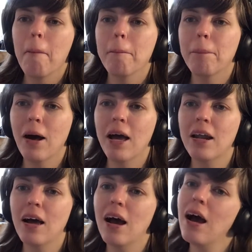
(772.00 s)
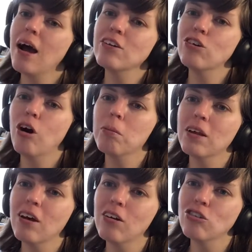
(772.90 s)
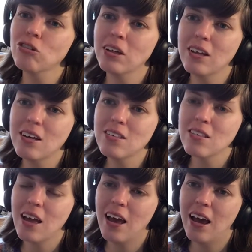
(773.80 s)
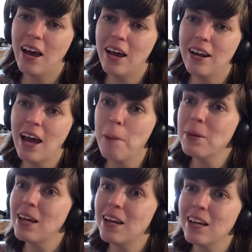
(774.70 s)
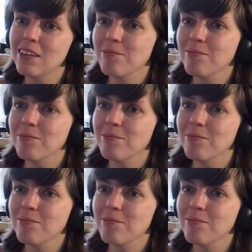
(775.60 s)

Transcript: But I do hope that y'all enjoyed this, and happy knitting!